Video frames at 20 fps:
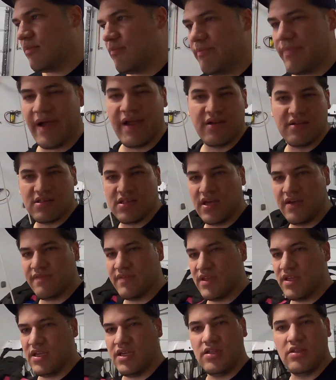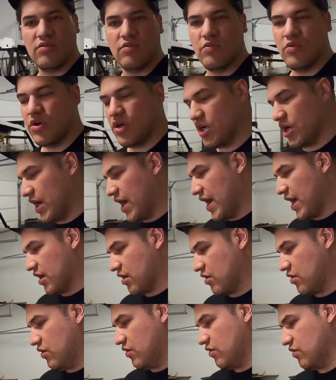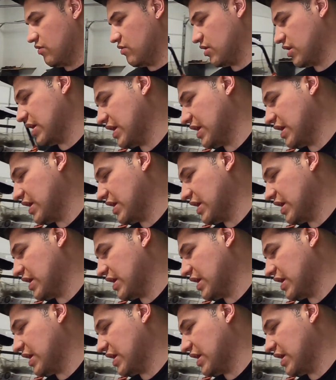buy yourself the Eastwood hot coat